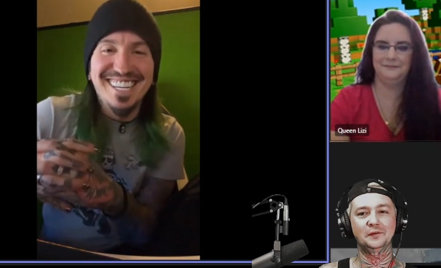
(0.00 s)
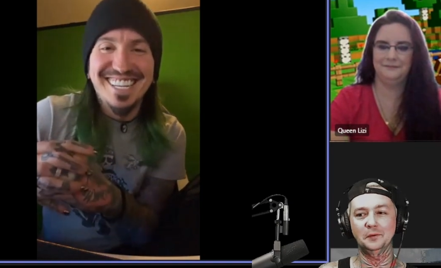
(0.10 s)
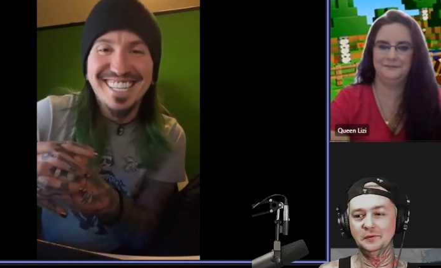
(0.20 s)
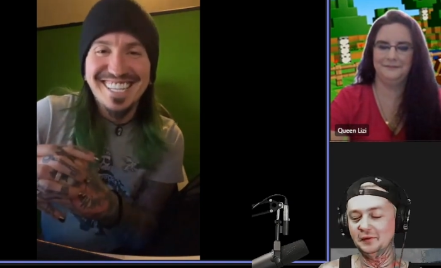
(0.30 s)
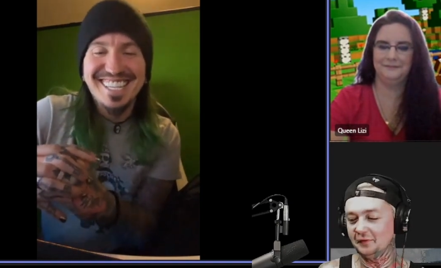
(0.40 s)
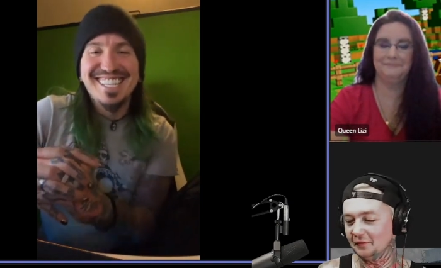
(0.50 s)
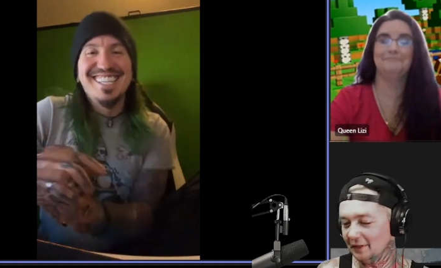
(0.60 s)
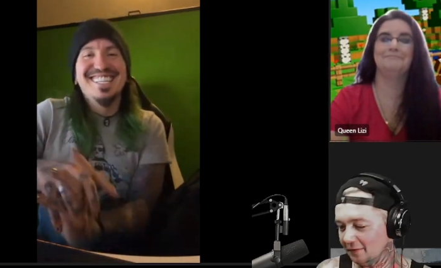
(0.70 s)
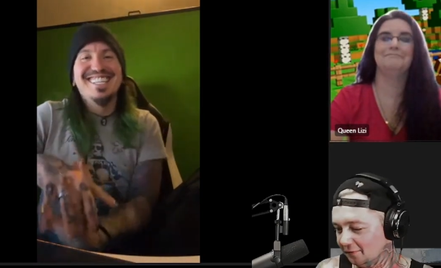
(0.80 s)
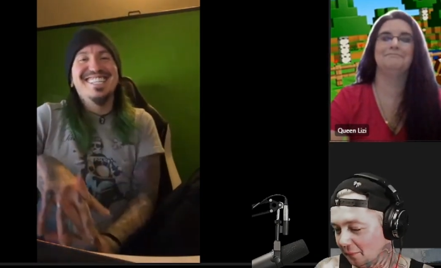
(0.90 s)
Speaker 1: so it was just
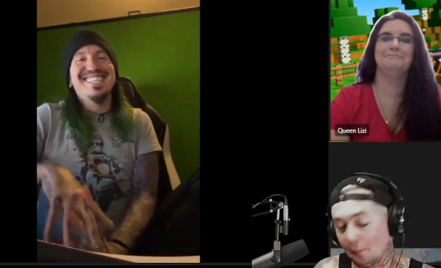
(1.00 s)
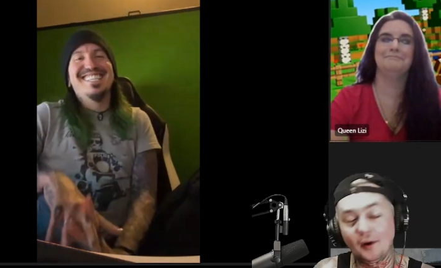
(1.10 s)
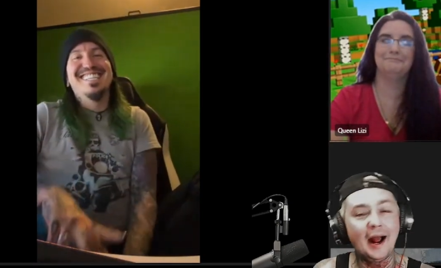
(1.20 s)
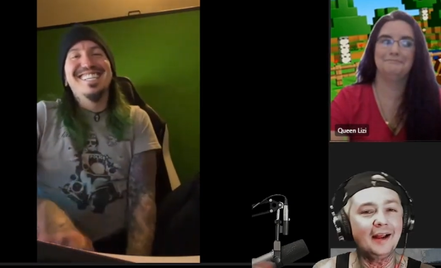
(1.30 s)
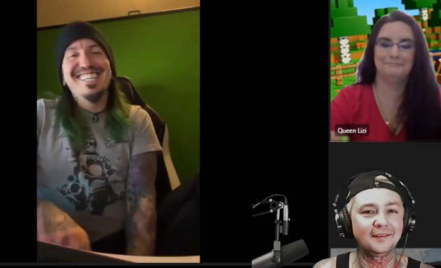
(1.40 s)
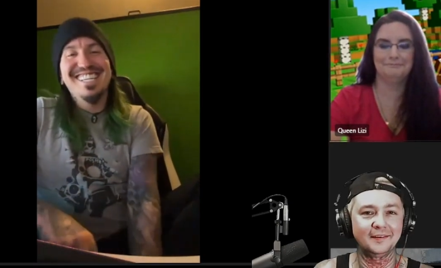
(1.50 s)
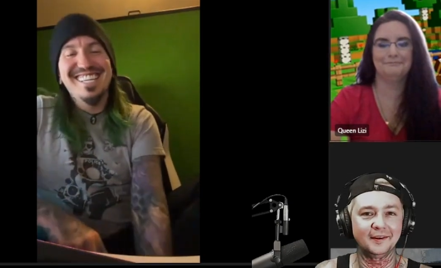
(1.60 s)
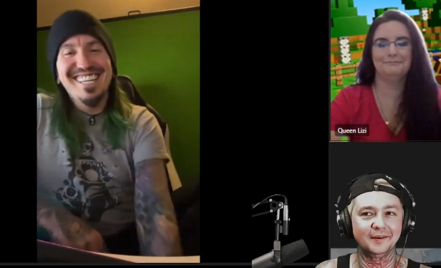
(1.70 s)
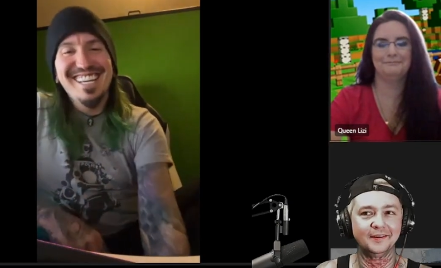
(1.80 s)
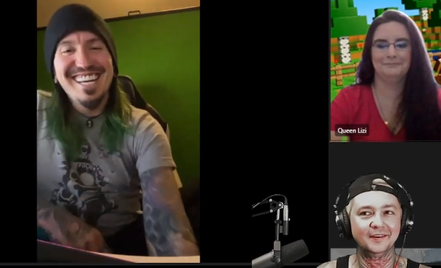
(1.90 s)
they just surprised
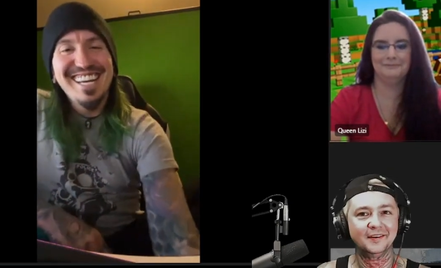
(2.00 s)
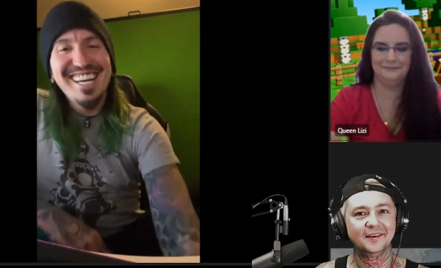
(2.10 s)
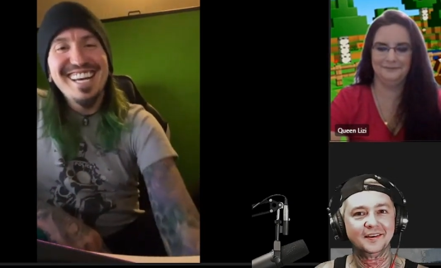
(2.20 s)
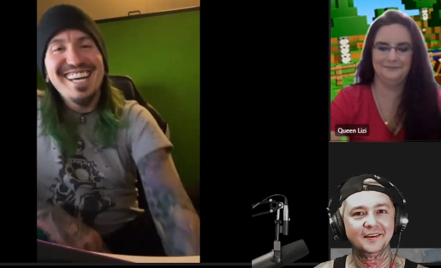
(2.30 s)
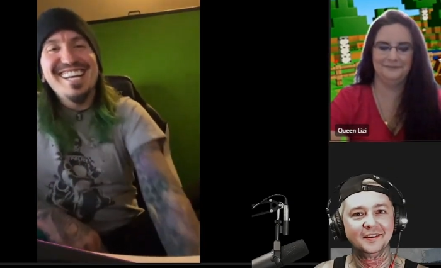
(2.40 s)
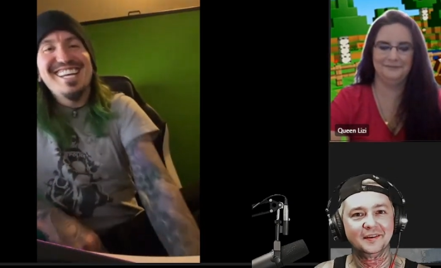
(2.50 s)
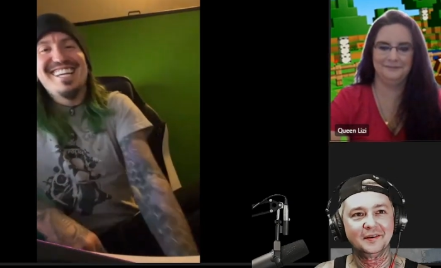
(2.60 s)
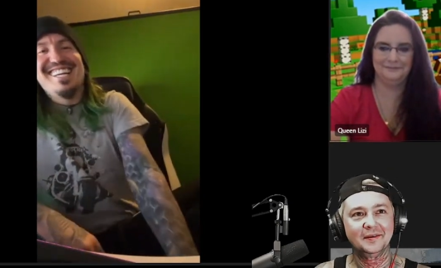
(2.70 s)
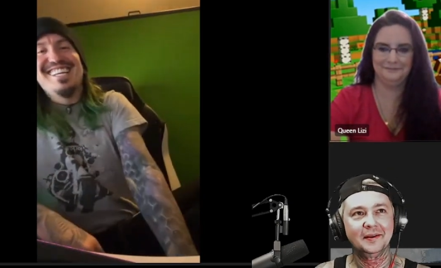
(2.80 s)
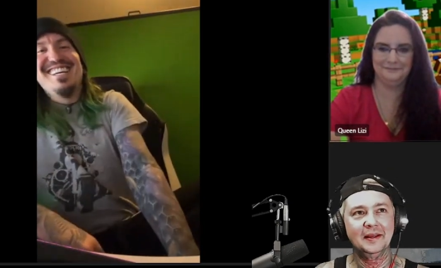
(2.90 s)
you.
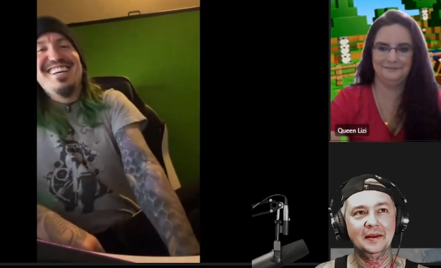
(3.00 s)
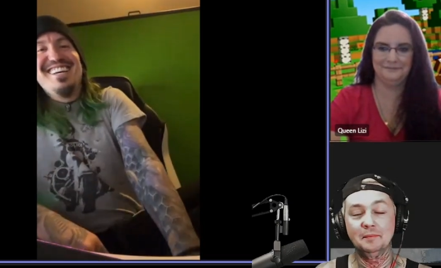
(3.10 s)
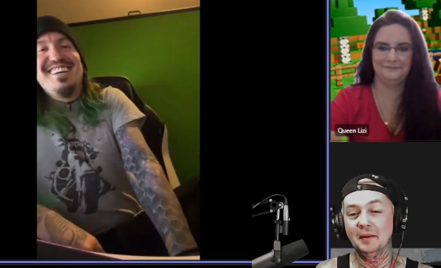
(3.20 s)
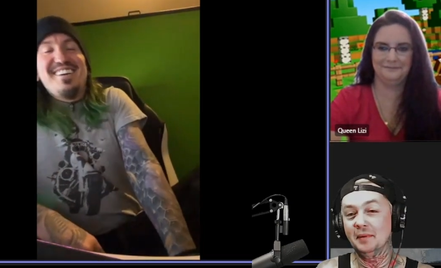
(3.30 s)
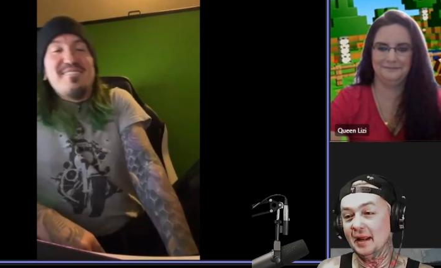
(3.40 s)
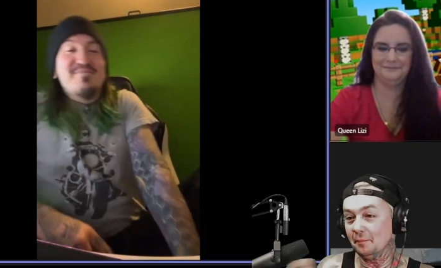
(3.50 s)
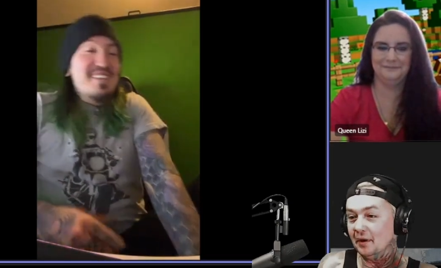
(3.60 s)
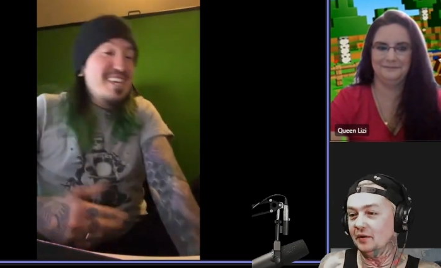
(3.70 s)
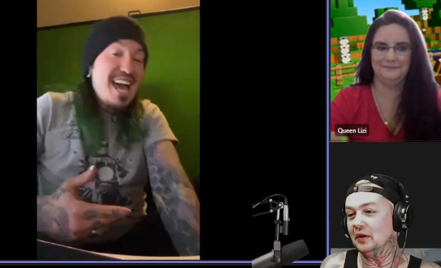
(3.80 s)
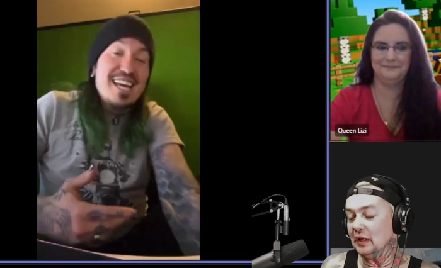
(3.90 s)
And but but,
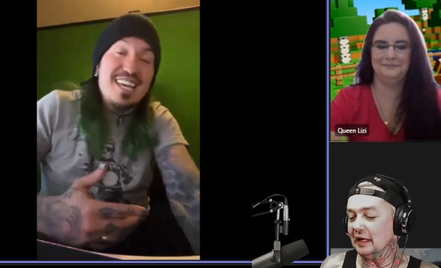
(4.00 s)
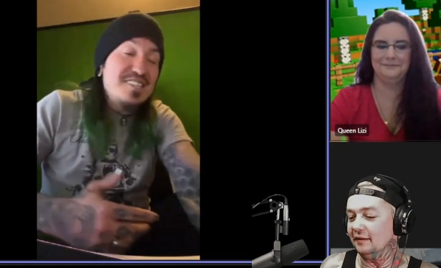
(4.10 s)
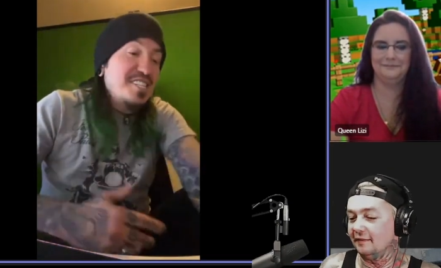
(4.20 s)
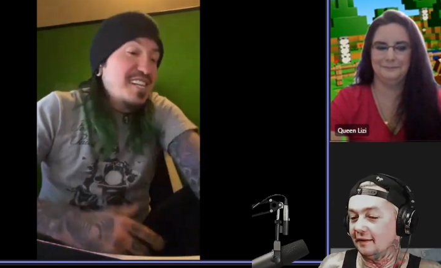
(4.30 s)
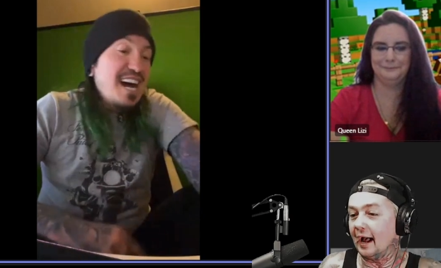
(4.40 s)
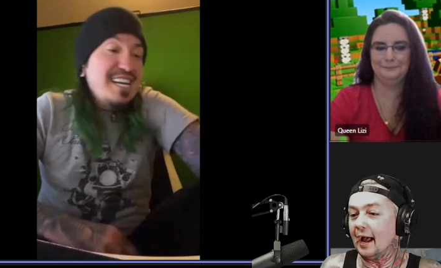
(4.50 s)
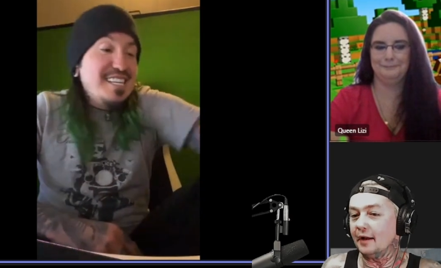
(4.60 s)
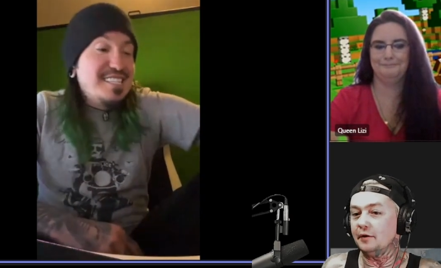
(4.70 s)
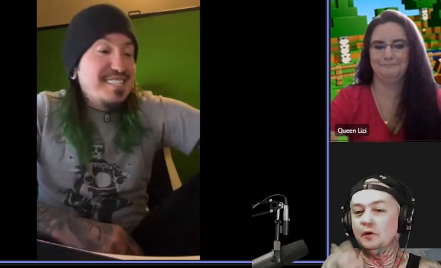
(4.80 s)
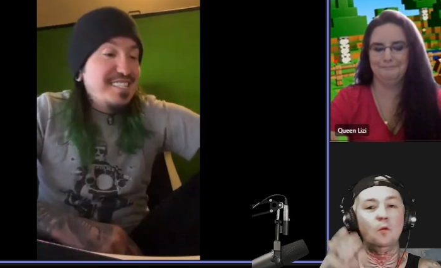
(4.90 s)
but yeah,
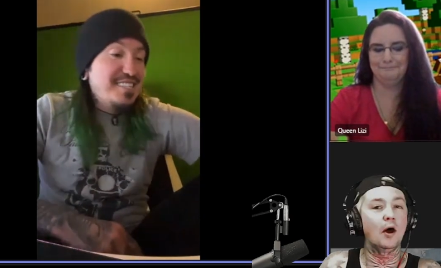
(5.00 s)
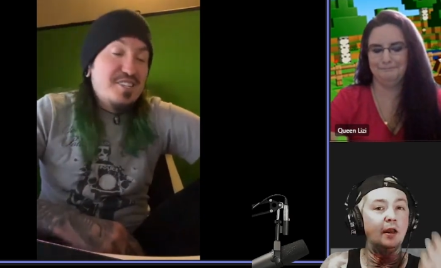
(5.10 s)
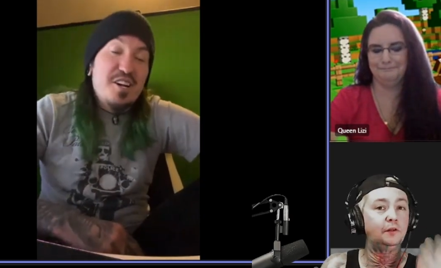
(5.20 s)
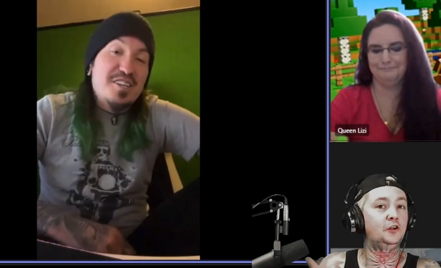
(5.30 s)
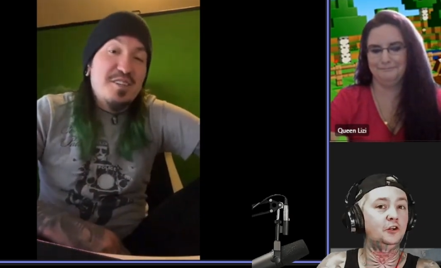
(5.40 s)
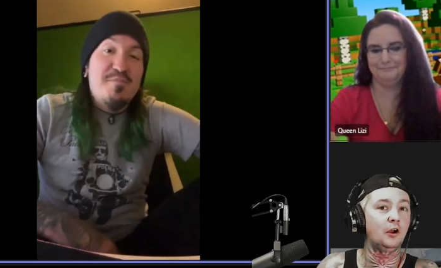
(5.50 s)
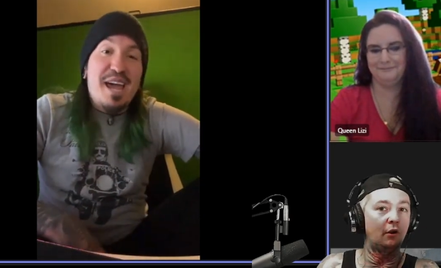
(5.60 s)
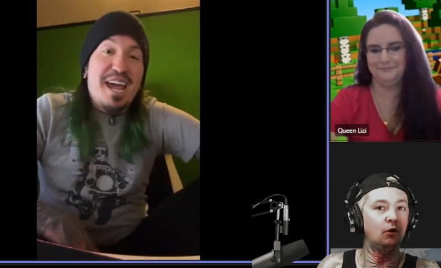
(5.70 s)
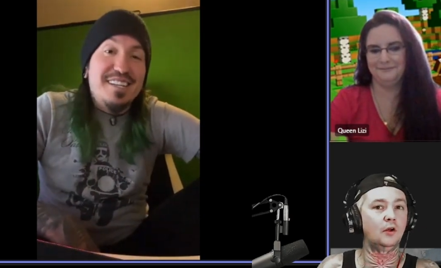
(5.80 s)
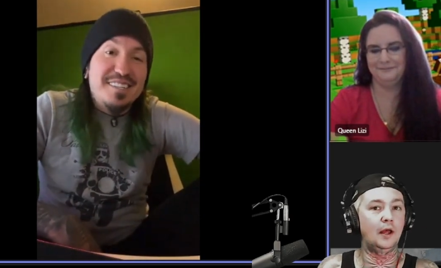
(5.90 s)
inside you wanted to
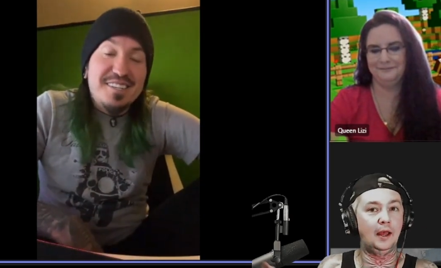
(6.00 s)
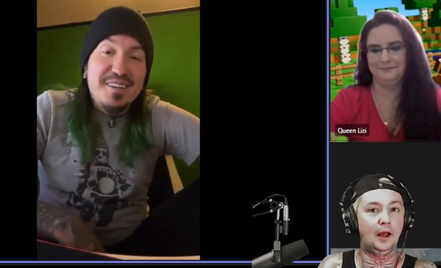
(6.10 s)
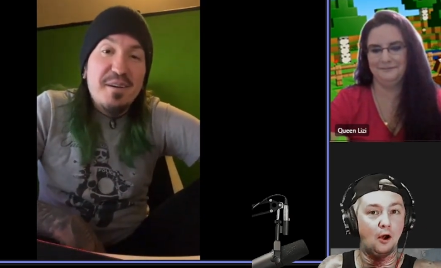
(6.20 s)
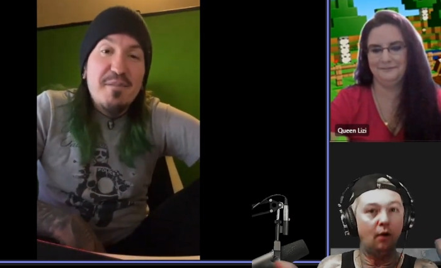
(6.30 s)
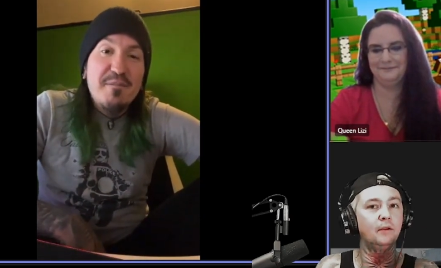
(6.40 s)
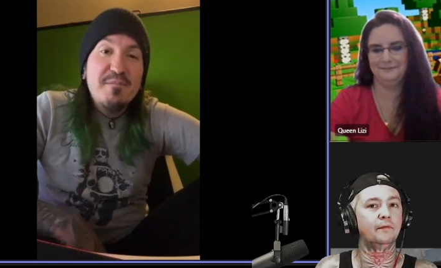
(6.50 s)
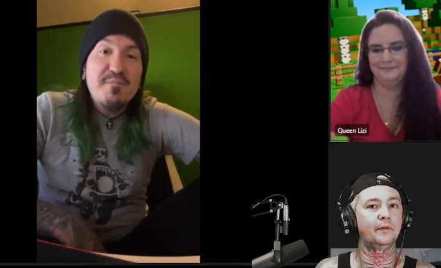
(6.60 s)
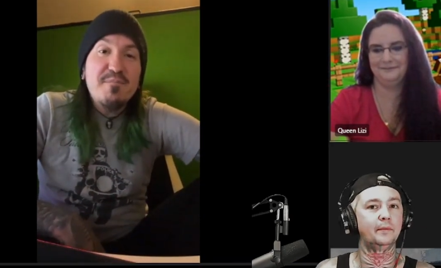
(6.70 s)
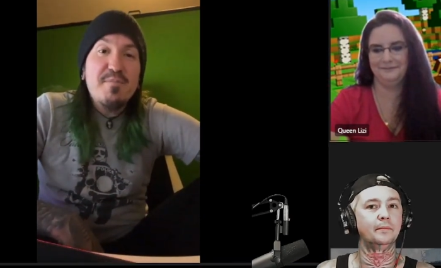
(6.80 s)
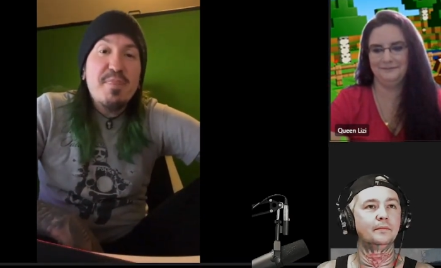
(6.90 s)
juggle all of
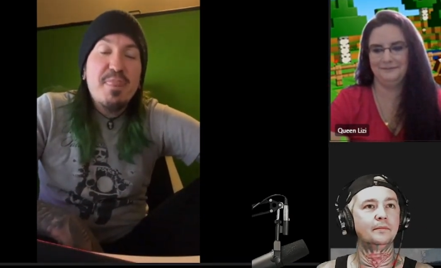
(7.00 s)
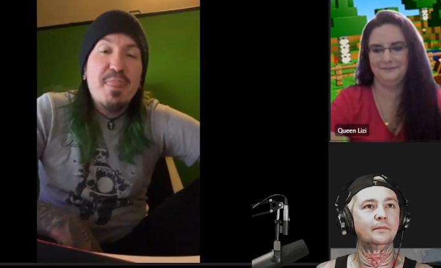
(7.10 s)
them.